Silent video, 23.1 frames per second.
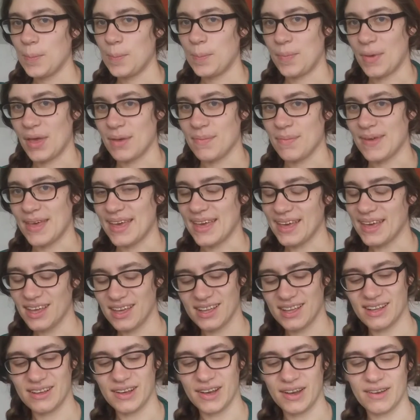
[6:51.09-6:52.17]
maybe
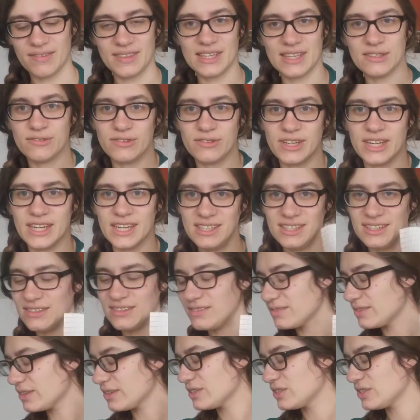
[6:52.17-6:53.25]
I'll have this finished
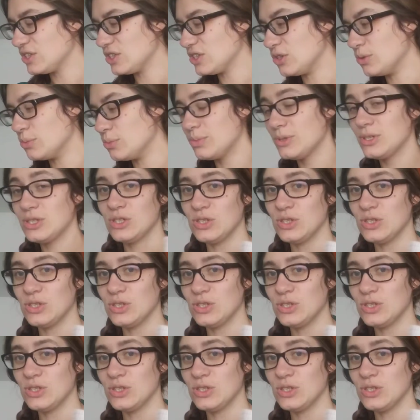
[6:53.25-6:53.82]
in Flosstube